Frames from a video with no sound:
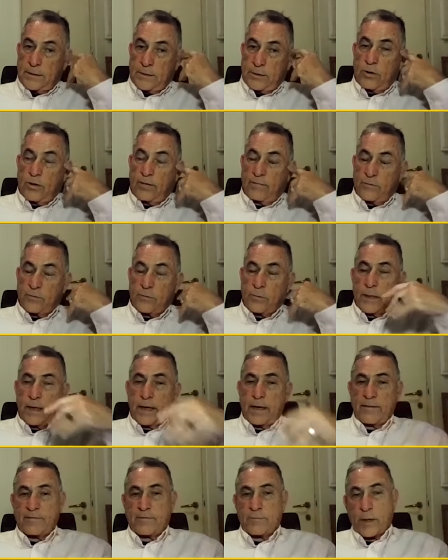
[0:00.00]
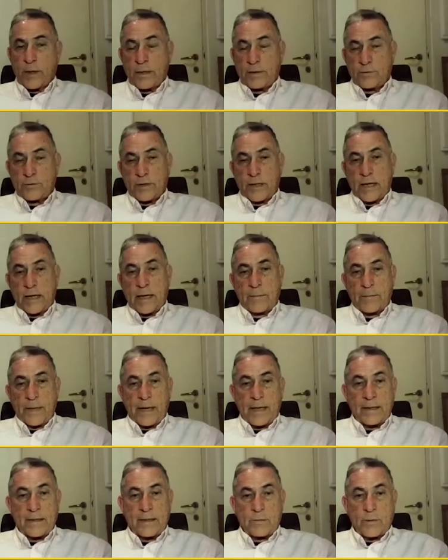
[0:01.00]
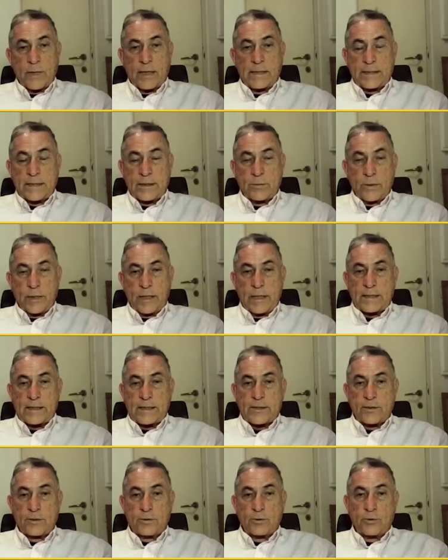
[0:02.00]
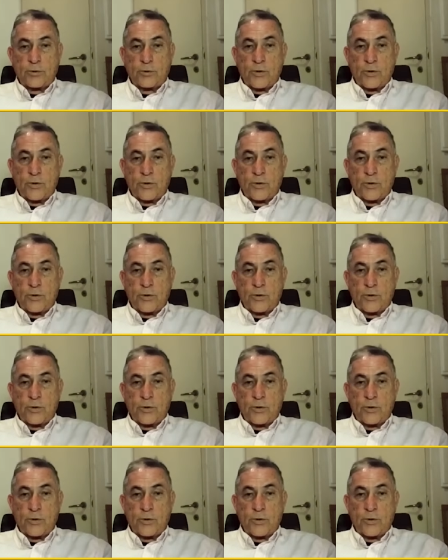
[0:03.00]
you have to behave well to the army, otherwise, he will exclude